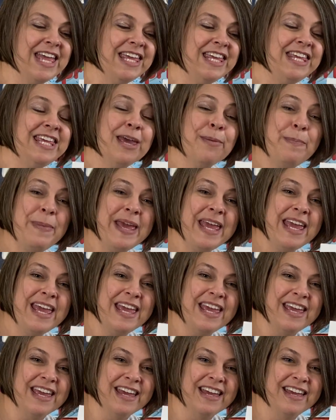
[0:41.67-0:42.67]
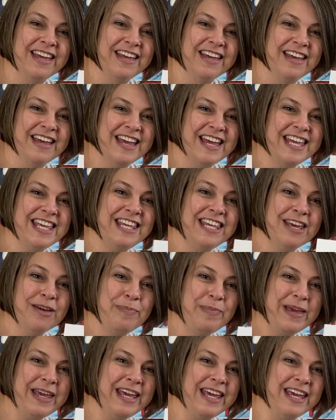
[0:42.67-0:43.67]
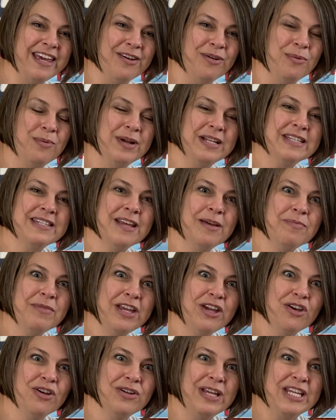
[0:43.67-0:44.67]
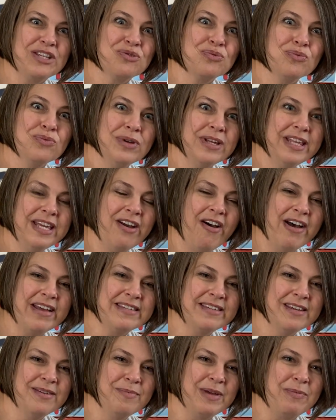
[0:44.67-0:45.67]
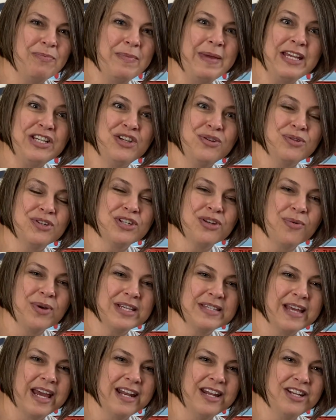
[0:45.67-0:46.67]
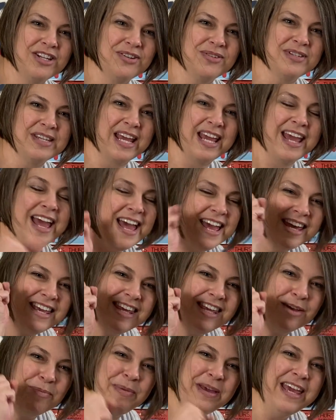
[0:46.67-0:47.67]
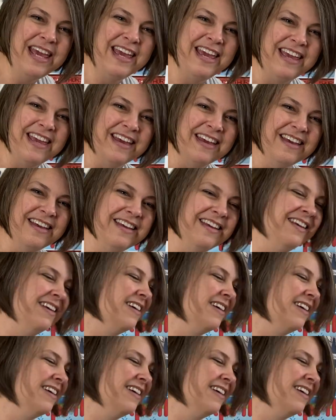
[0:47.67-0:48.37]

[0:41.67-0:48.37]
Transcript: Yippee, yippee. When something is really awesome and makes you so excited, you say yippee.